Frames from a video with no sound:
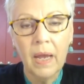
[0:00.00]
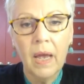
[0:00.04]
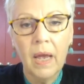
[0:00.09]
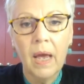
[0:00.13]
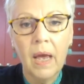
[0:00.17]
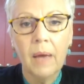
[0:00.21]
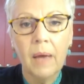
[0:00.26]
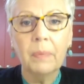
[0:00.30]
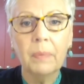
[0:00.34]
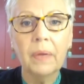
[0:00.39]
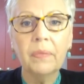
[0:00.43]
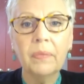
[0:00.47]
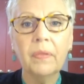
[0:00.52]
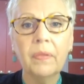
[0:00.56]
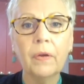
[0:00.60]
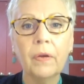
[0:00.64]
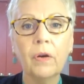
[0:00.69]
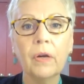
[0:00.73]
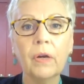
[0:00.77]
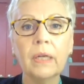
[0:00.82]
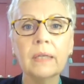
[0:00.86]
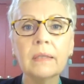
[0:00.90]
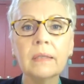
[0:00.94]
But there
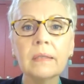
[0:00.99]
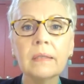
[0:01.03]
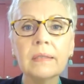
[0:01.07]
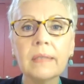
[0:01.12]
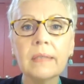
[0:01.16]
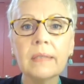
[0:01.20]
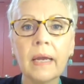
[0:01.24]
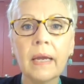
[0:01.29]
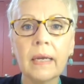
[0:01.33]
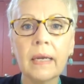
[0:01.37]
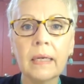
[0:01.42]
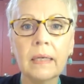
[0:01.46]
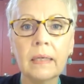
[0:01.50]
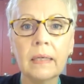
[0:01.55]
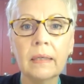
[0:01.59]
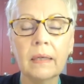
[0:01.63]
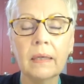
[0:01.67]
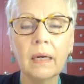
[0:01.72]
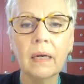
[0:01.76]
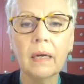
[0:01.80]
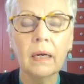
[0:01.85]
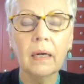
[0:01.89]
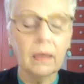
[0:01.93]
is a
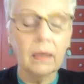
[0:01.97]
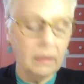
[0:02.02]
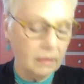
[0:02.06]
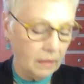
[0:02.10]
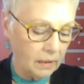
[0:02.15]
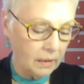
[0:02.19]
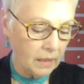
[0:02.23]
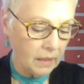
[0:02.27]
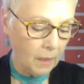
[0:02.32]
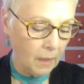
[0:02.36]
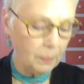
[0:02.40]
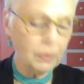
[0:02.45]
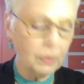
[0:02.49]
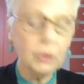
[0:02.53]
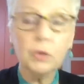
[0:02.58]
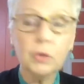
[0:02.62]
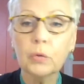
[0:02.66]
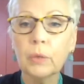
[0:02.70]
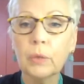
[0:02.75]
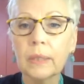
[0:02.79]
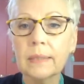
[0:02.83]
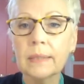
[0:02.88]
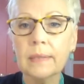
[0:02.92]
couple of
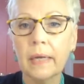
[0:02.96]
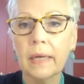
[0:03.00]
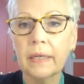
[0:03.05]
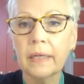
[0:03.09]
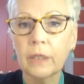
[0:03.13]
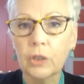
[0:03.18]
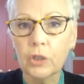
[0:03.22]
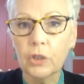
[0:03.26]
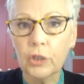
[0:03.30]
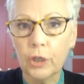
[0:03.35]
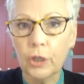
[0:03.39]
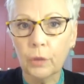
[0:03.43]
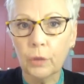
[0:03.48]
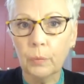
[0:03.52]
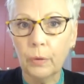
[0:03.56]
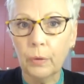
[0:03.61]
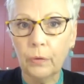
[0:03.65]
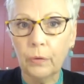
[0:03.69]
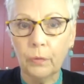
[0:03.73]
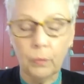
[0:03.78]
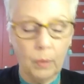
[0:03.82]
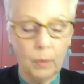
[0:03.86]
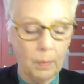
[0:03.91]
tricks I can share with
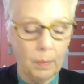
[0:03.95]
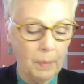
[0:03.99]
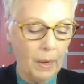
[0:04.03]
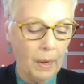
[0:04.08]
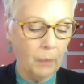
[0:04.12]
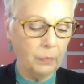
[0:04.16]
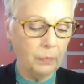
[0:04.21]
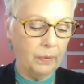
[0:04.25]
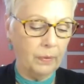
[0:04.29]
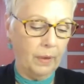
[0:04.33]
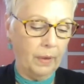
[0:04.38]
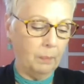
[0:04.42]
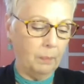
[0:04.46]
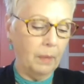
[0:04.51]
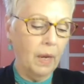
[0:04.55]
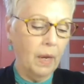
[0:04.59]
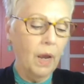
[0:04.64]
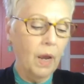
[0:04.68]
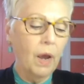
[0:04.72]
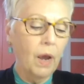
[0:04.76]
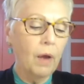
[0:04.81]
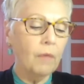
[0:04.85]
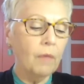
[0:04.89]
you about them.
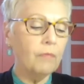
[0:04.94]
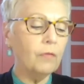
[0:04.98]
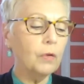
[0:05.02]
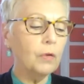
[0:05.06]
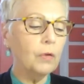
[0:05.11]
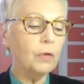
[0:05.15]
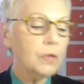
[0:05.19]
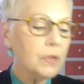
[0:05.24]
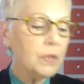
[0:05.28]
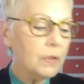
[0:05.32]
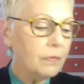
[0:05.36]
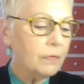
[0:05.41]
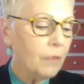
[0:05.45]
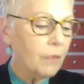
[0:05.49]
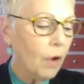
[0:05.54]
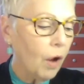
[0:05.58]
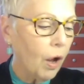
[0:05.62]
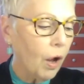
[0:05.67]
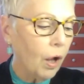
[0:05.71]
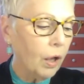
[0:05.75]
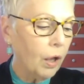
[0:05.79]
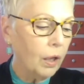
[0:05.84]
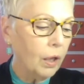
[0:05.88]
First of
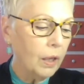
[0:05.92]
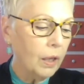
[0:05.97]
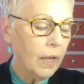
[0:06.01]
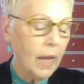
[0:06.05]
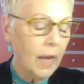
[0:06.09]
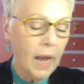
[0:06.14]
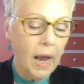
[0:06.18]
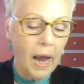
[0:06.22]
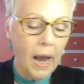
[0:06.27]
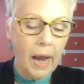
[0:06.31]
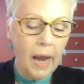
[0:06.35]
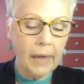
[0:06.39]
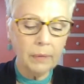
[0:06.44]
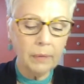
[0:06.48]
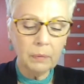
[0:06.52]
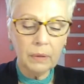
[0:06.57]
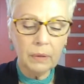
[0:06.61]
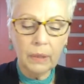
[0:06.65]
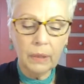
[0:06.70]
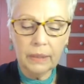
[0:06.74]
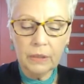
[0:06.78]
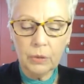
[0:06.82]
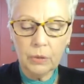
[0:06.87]
all, I would
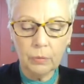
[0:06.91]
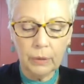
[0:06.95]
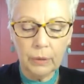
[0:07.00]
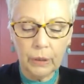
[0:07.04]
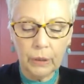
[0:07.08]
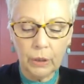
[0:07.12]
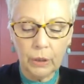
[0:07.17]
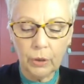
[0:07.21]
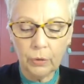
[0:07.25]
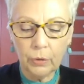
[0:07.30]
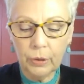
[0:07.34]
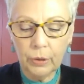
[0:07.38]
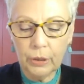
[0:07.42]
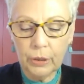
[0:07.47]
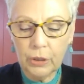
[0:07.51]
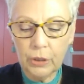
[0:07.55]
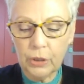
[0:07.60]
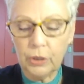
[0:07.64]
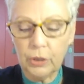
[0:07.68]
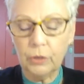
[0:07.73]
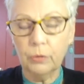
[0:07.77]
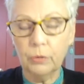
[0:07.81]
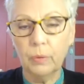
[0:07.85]
like to encourage
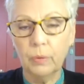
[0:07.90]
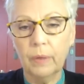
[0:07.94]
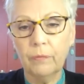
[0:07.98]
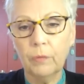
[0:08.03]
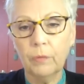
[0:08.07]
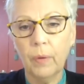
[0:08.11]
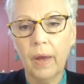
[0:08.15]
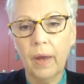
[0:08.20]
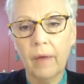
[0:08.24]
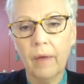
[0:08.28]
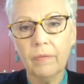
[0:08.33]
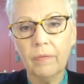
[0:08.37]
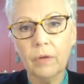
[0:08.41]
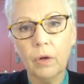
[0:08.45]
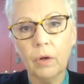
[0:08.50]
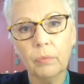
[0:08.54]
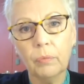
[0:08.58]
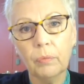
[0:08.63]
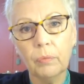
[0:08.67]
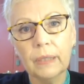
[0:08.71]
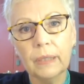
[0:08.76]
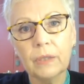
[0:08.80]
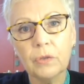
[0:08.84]
you, if you haven't
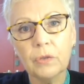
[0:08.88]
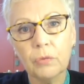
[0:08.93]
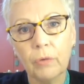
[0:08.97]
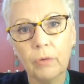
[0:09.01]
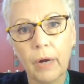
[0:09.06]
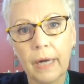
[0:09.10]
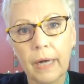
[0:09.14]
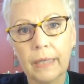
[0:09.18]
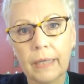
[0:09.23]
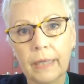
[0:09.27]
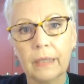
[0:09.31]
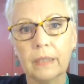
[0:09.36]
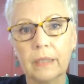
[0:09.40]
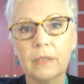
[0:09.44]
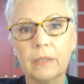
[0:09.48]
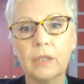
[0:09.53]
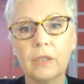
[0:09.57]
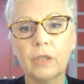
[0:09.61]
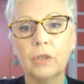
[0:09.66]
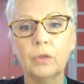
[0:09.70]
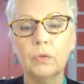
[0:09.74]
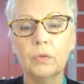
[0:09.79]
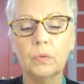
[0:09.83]
already tried it, to
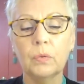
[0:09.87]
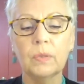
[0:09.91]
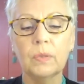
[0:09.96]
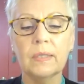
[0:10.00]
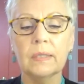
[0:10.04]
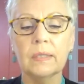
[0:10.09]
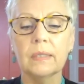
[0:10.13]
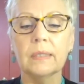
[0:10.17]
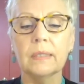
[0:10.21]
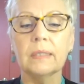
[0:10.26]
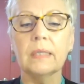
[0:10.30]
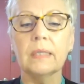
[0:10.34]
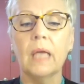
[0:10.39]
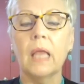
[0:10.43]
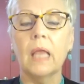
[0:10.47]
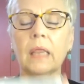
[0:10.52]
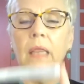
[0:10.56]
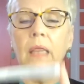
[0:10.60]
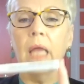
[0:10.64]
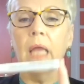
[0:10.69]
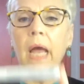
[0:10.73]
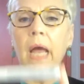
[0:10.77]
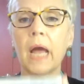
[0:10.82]
use this
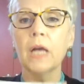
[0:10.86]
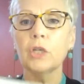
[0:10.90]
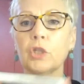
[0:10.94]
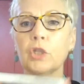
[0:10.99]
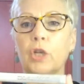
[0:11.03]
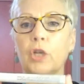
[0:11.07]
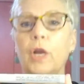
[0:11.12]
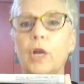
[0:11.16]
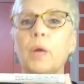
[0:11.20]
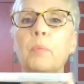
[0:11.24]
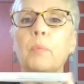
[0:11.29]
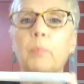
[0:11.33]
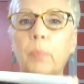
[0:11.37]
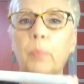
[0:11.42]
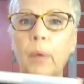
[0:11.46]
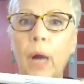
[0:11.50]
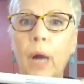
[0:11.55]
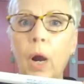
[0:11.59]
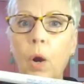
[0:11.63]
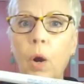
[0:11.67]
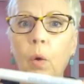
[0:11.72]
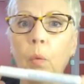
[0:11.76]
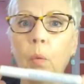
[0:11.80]
Lash and
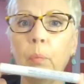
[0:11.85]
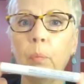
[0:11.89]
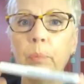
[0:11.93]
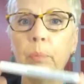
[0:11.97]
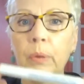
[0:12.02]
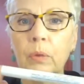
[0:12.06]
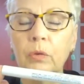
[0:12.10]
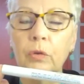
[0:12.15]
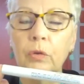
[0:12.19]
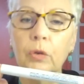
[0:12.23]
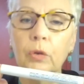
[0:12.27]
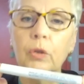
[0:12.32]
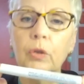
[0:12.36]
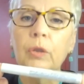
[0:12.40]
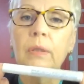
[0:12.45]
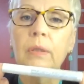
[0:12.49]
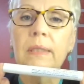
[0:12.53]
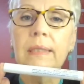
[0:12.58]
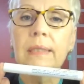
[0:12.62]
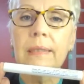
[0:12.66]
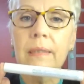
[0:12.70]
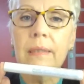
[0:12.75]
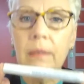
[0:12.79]
Brow Builder
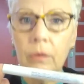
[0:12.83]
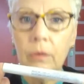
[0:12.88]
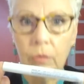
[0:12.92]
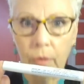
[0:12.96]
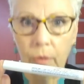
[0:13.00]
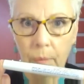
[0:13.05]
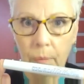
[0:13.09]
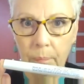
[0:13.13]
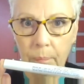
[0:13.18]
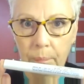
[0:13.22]
Serum.